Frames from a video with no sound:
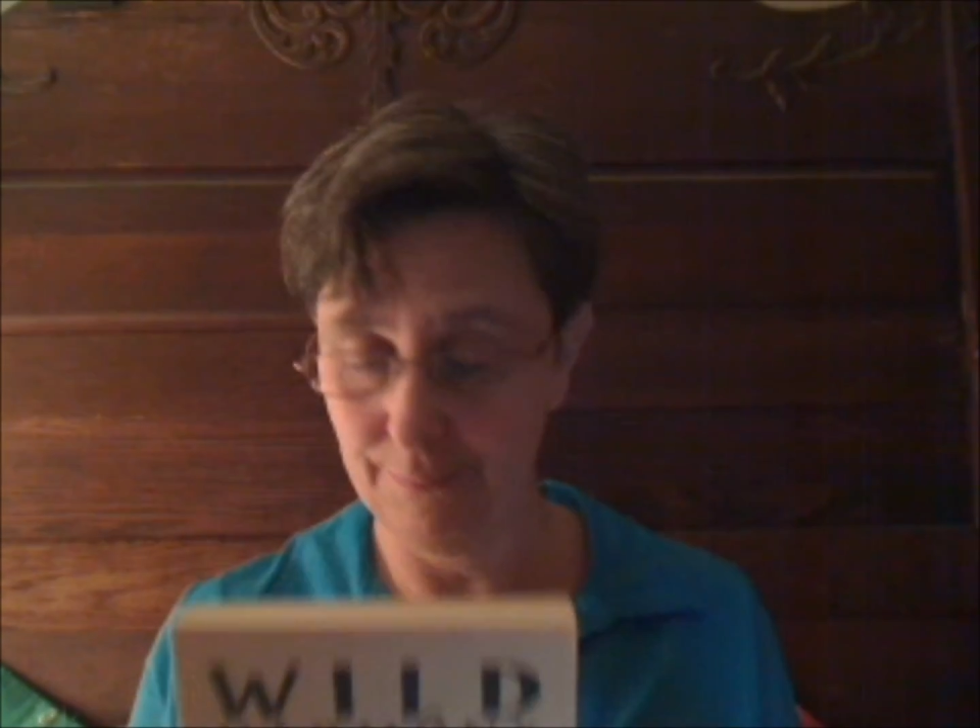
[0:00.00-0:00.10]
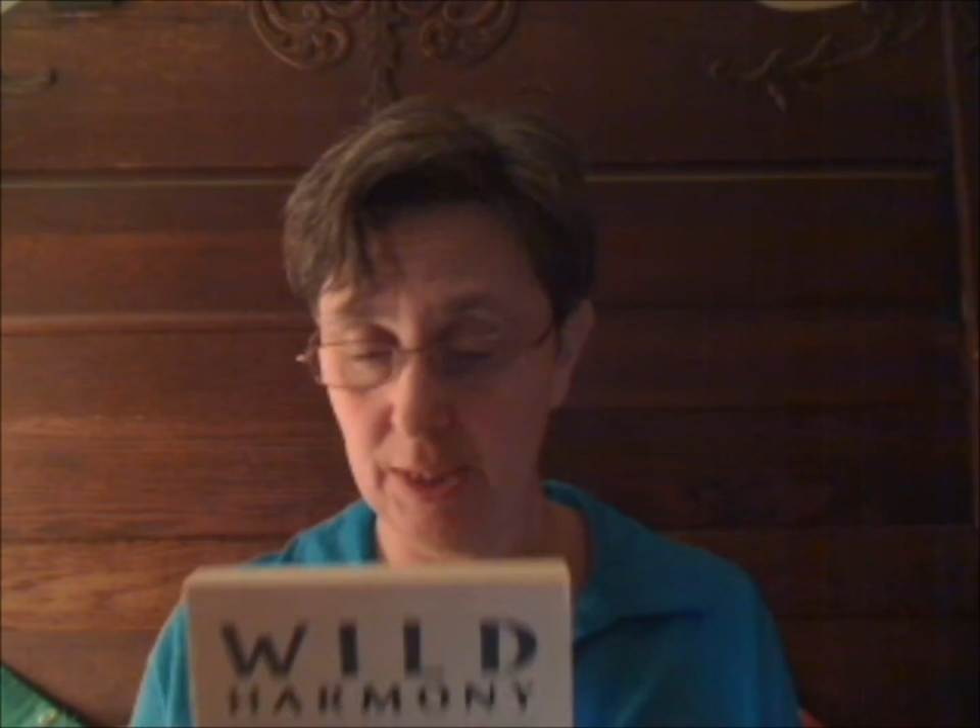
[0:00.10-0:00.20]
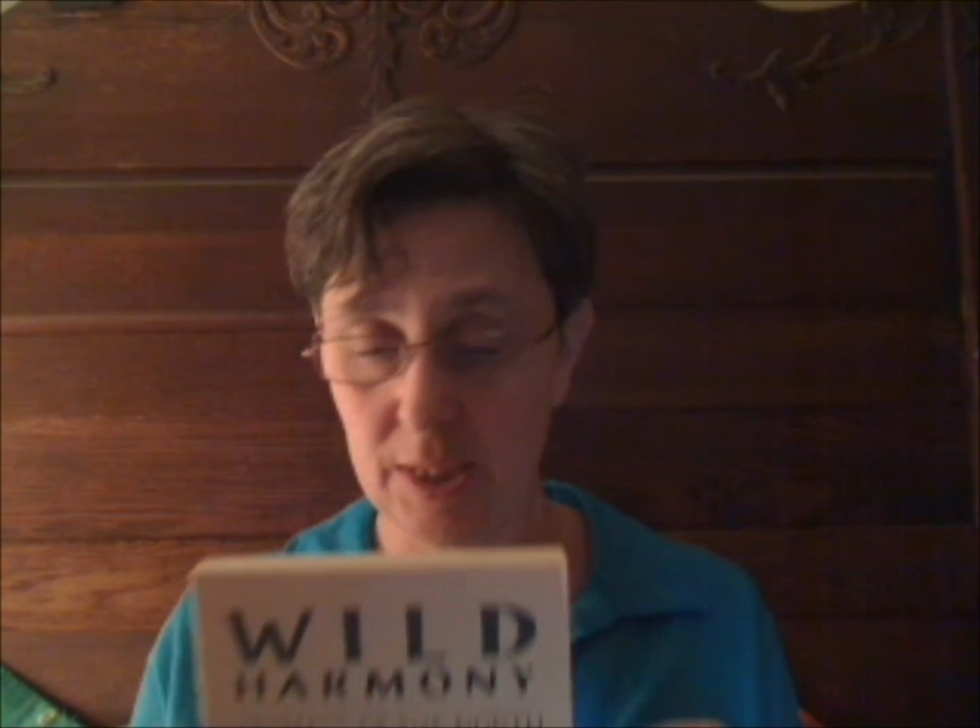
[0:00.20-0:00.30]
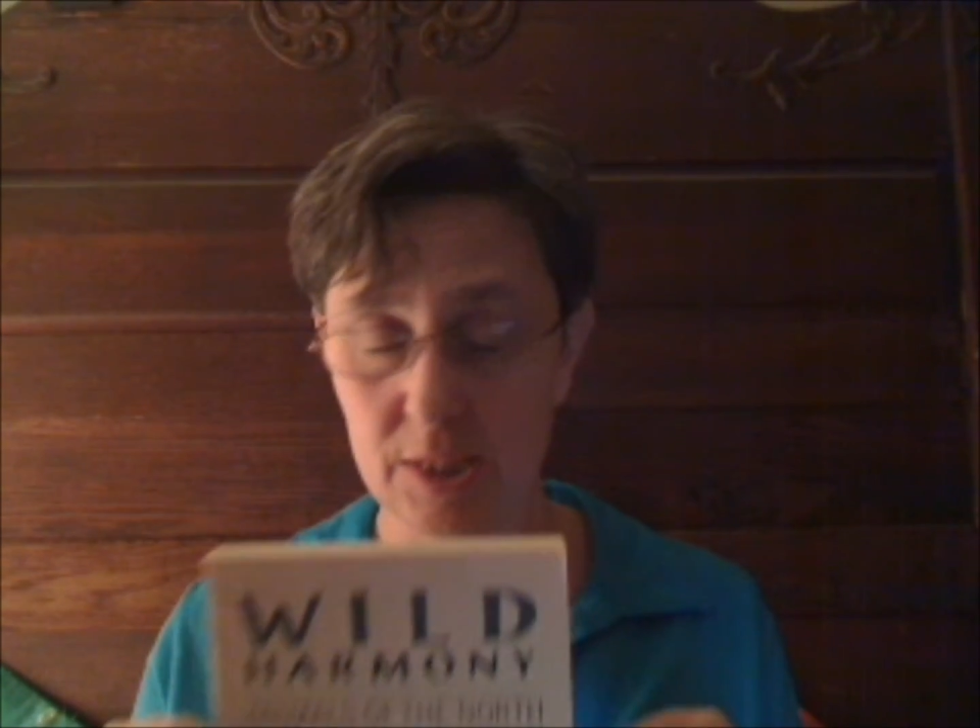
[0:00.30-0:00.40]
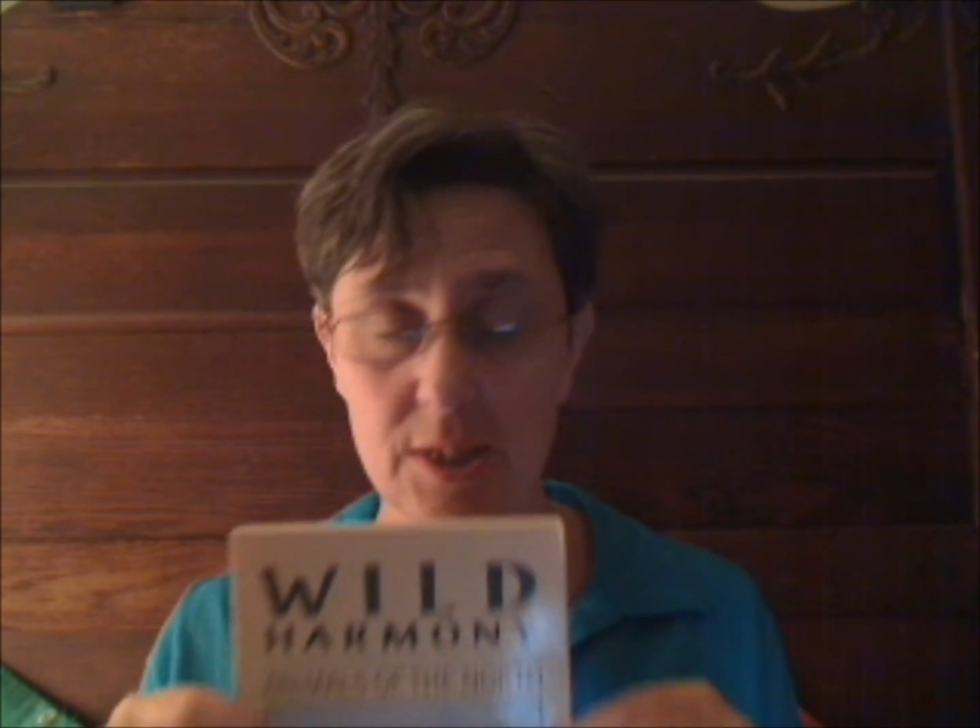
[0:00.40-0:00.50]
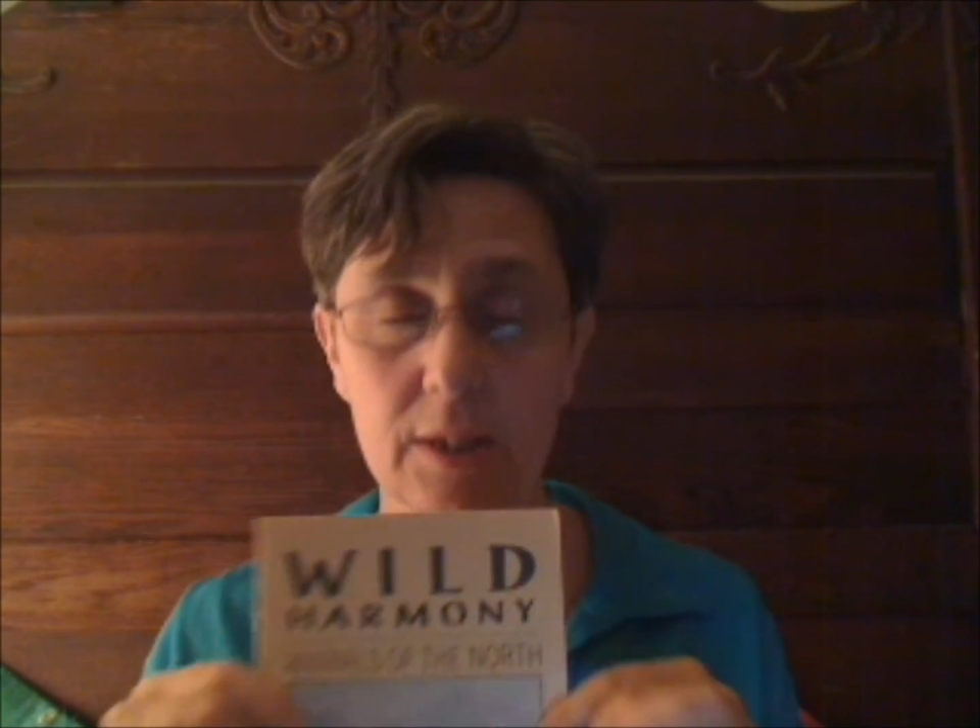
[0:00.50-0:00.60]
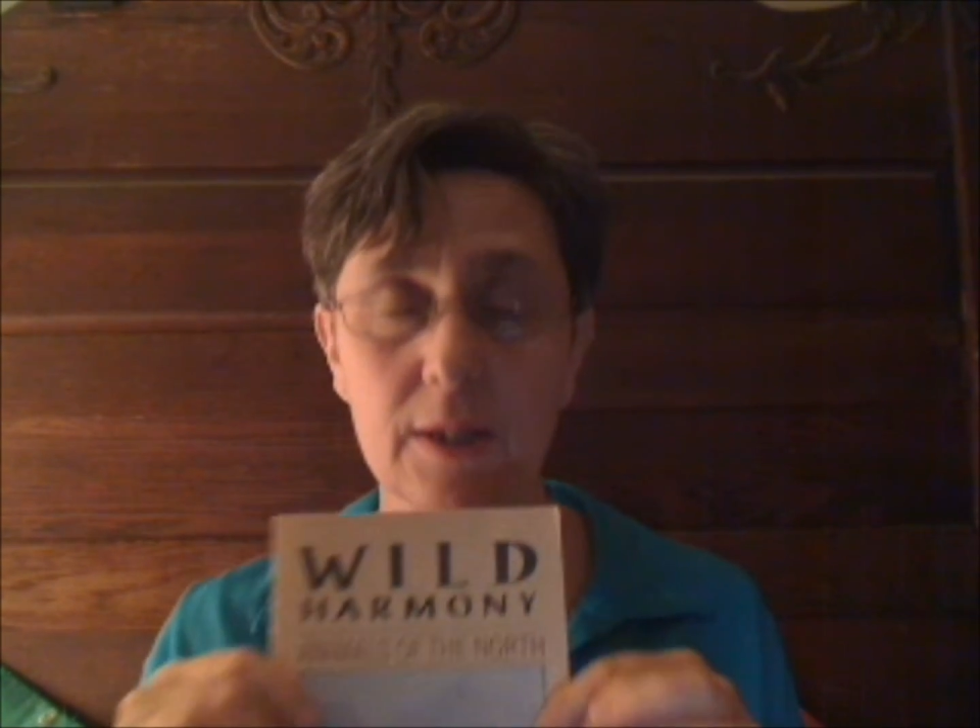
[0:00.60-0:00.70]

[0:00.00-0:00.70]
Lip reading: It